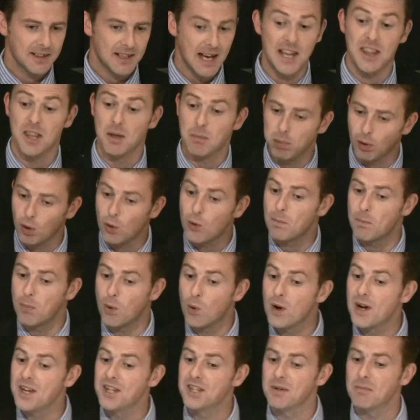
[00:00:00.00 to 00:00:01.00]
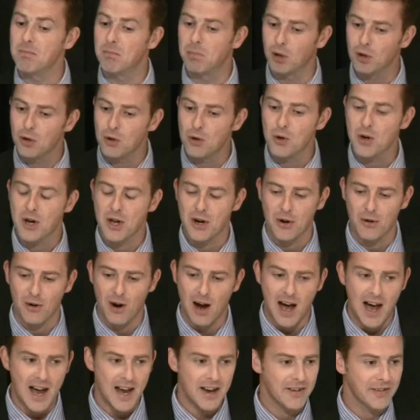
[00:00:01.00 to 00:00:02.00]
And the boys in blue had
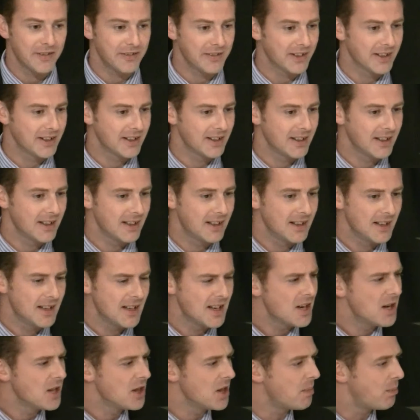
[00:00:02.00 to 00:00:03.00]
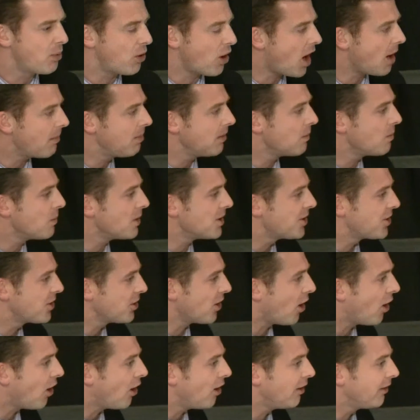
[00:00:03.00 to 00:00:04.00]
arrived. The problem was
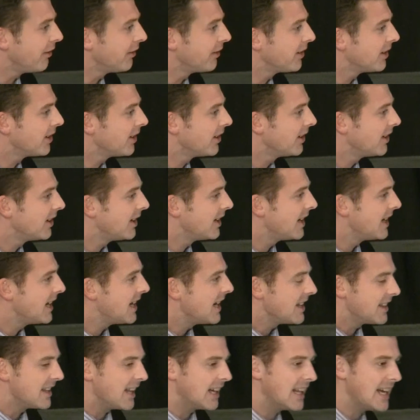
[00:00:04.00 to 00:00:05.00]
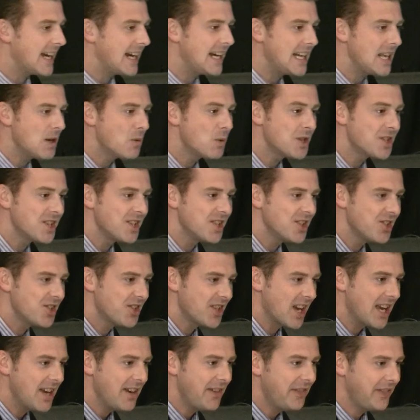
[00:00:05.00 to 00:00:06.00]
solved. The lady was in
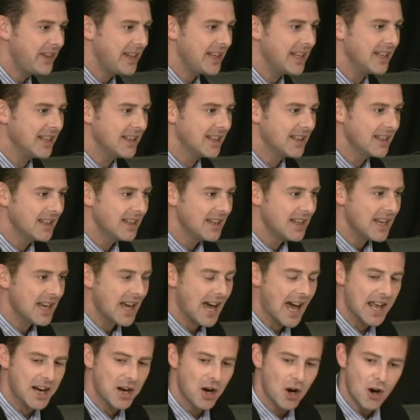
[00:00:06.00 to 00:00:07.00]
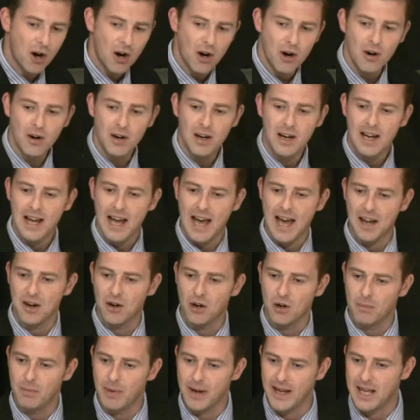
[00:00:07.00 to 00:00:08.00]
safety, and her and
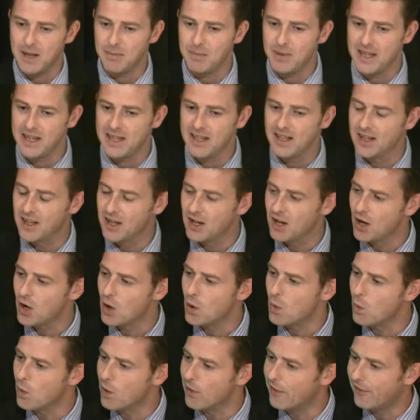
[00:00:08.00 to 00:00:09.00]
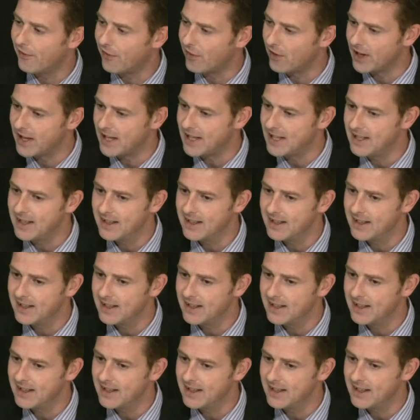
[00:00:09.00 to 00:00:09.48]
her baby were free.